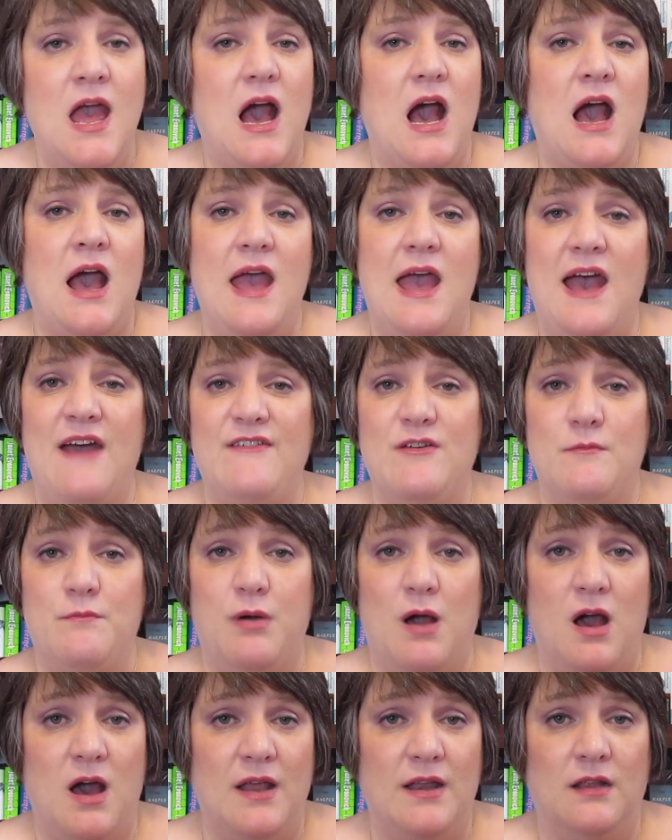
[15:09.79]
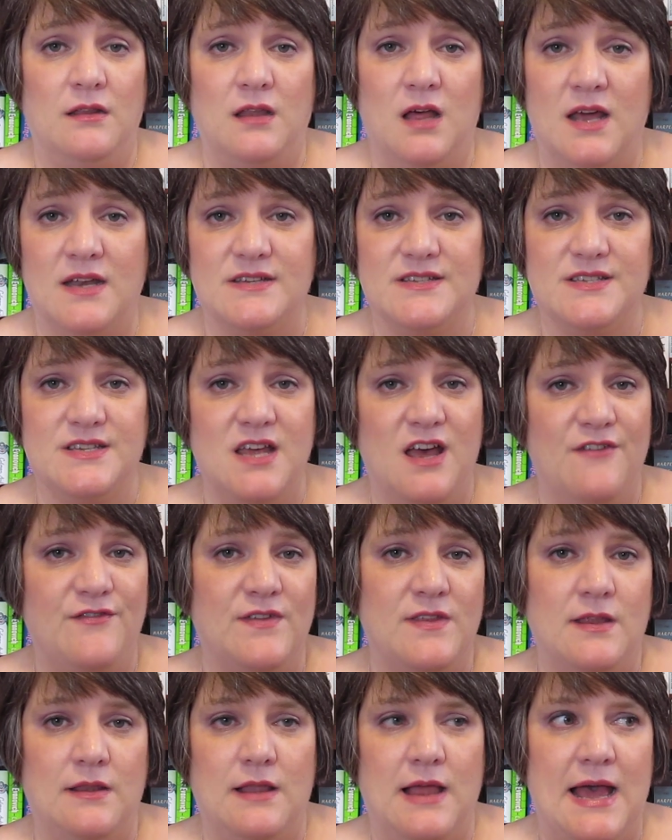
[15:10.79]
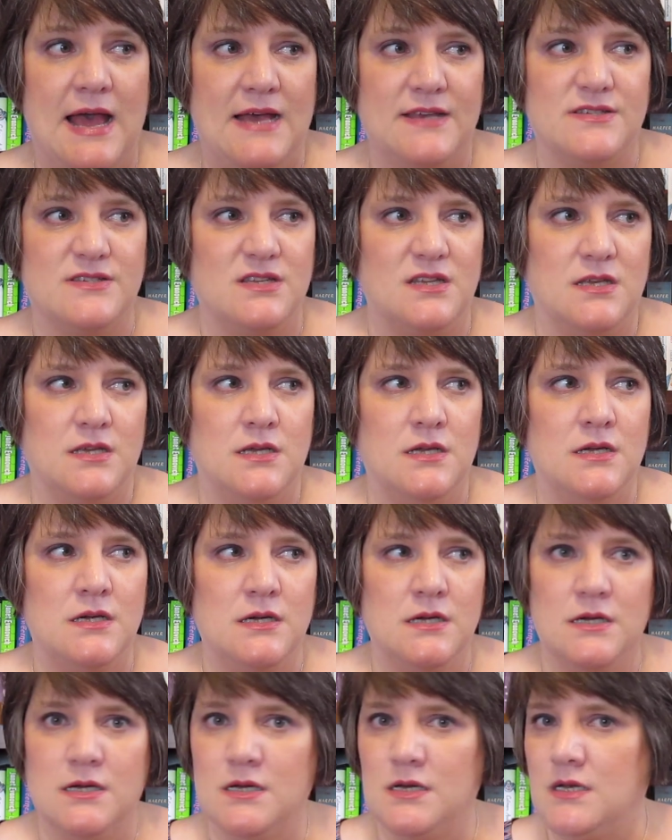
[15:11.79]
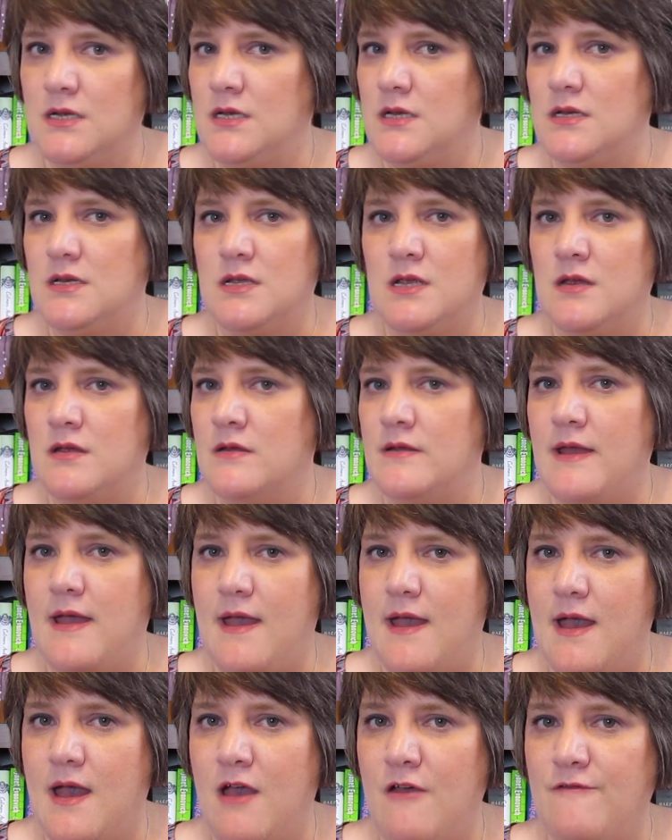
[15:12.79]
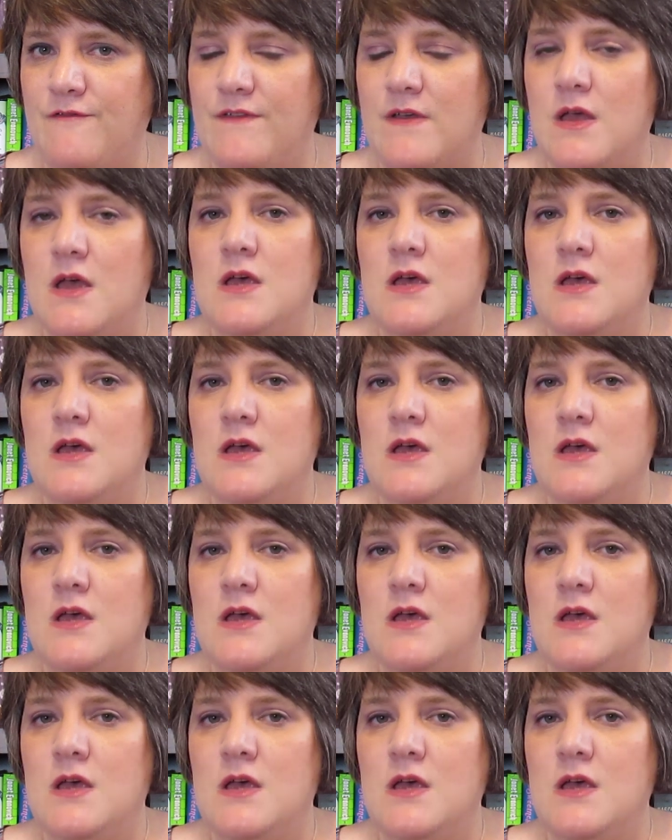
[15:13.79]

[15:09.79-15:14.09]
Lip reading: I haven't bought a lot of stuff in the last year and a half.